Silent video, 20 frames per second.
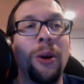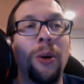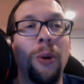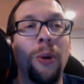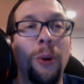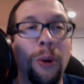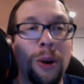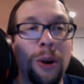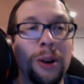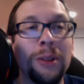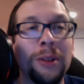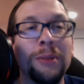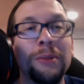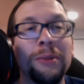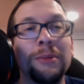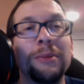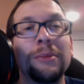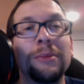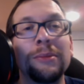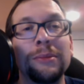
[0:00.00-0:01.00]
Or
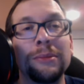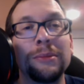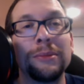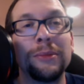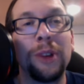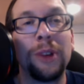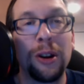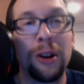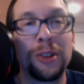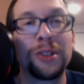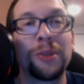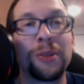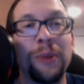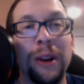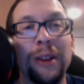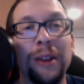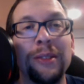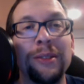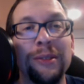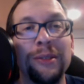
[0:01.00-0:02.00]
r
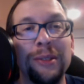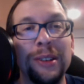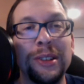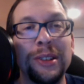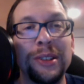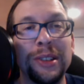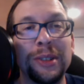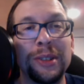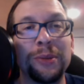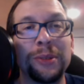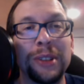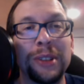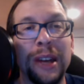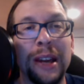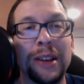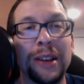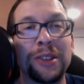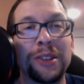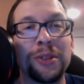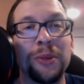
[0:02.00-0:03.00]
squared is equal to
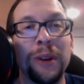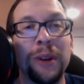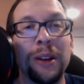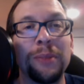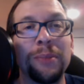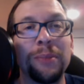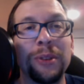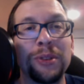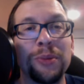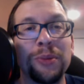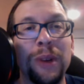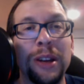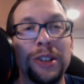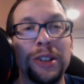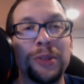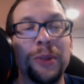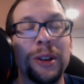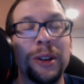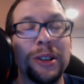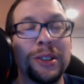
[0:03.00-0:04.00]
x squared plus y
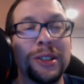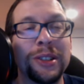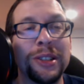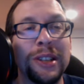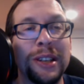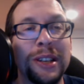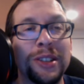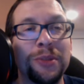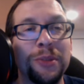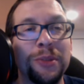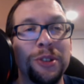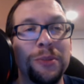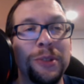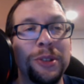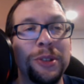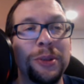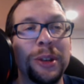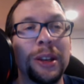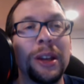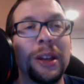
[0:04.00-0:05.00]
squared is the test we should be
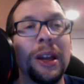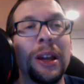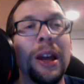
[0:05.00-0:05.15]
doing.